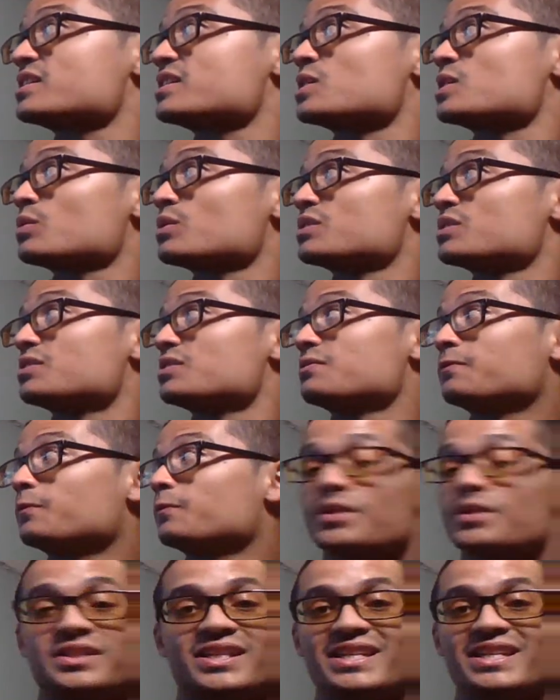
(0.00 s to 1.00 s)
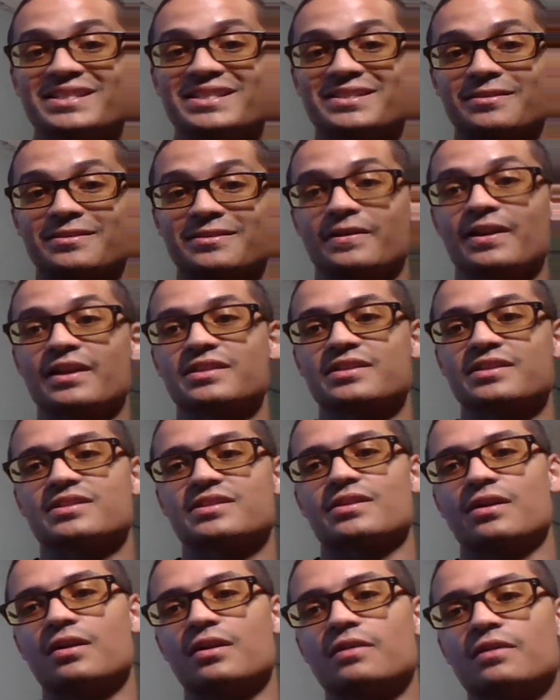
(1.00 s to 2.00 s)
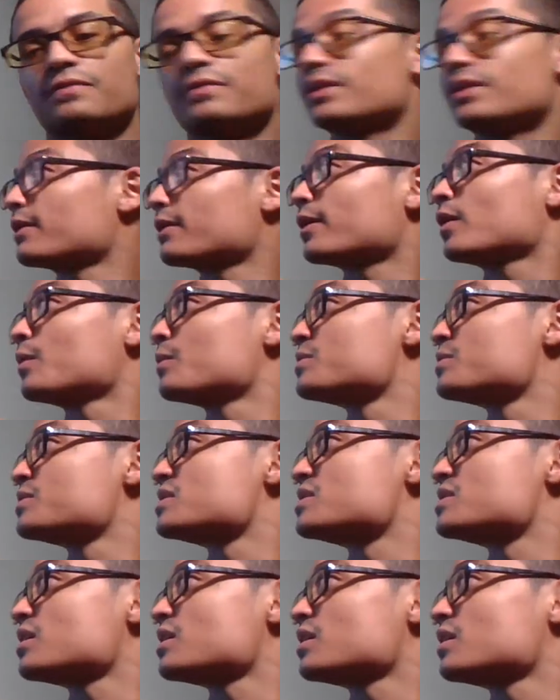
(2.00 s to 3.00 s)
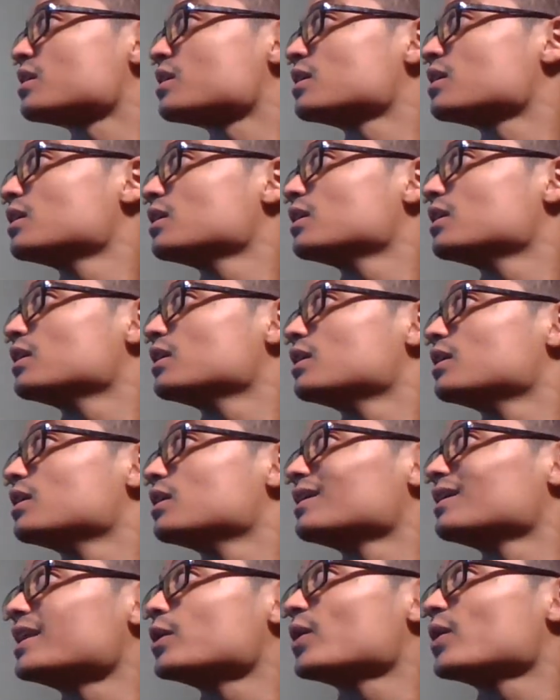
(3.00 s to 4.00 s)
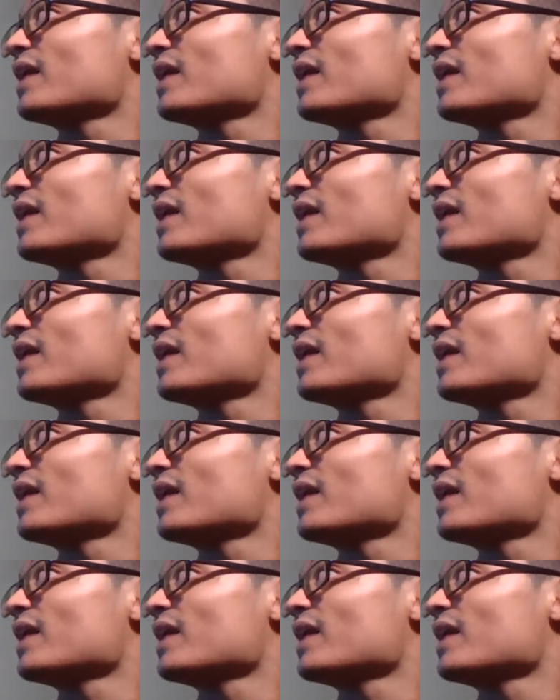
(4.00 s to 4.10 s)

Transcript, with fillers: This was the fourteenth defense of Larry Holmes's uh. lineal